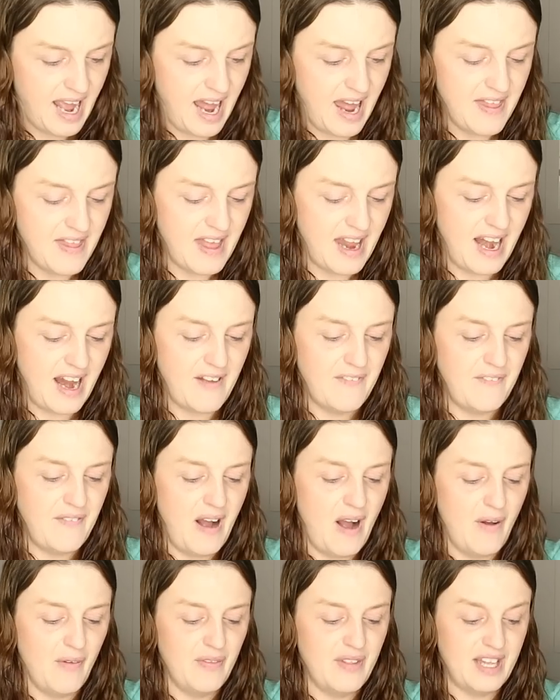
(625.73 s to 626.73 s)
And then I
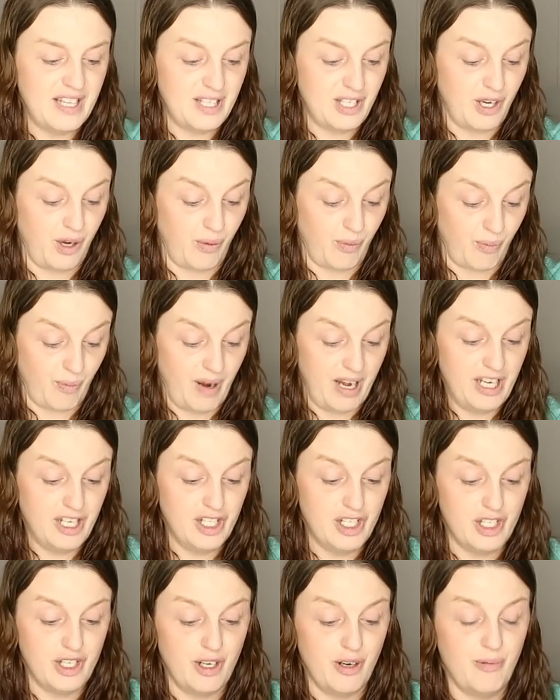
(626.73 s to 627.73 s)
found this
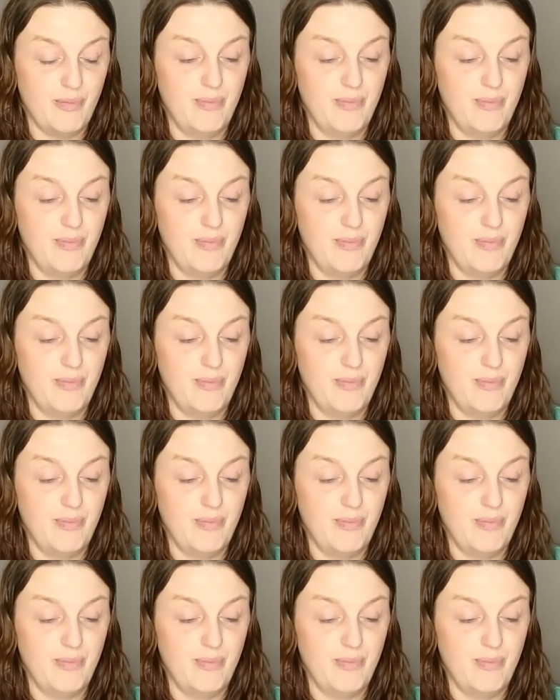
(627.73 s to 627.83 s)
Grinch